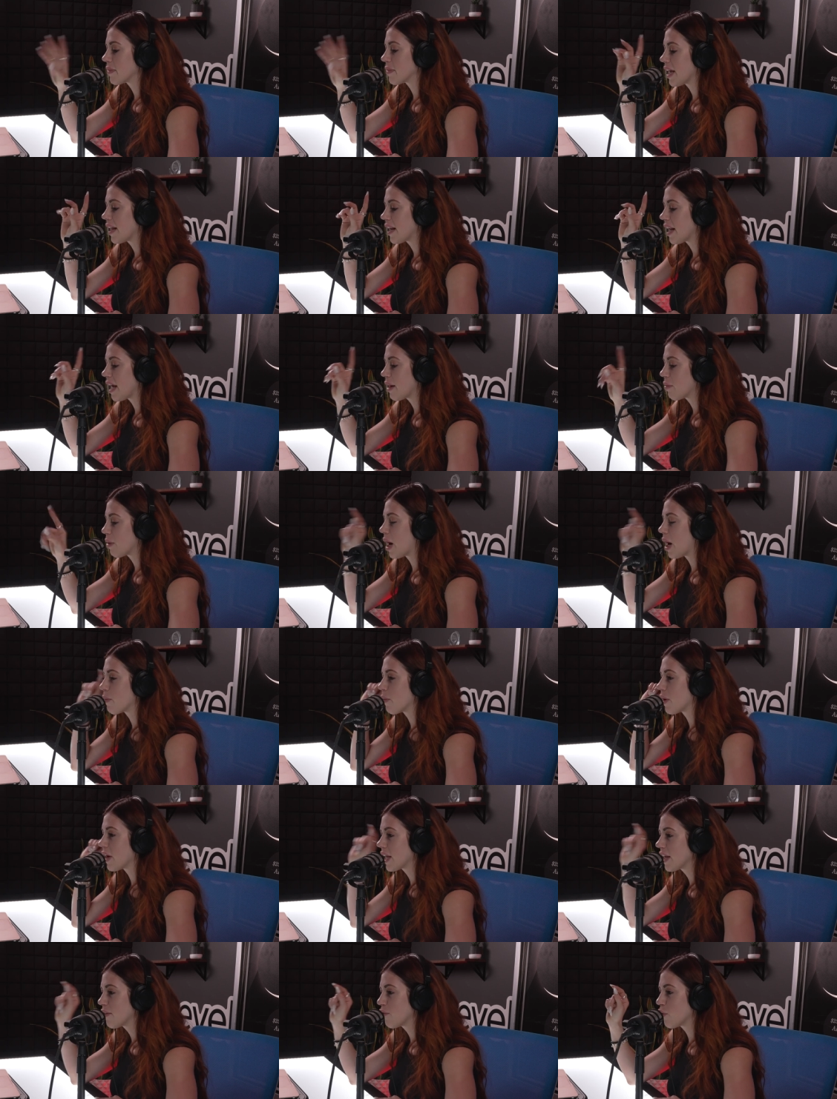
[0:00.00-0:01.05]
And I, I want
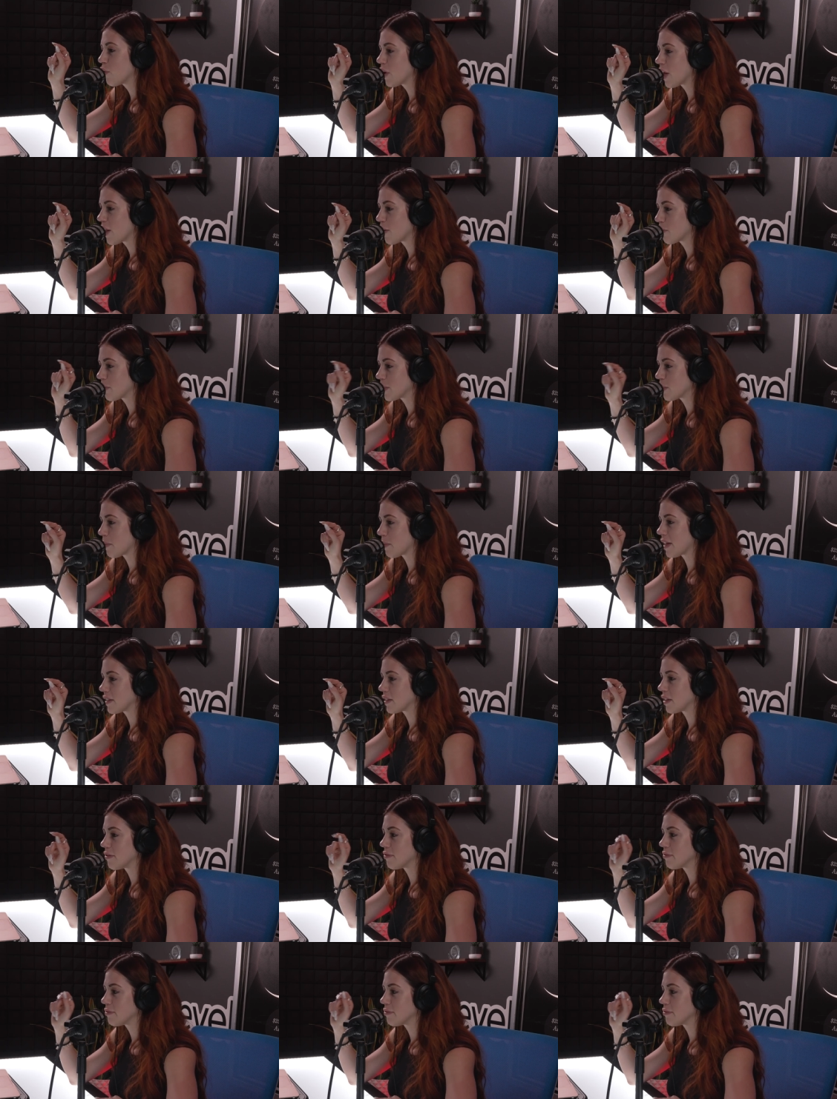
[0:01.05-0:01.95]
to give you another perspective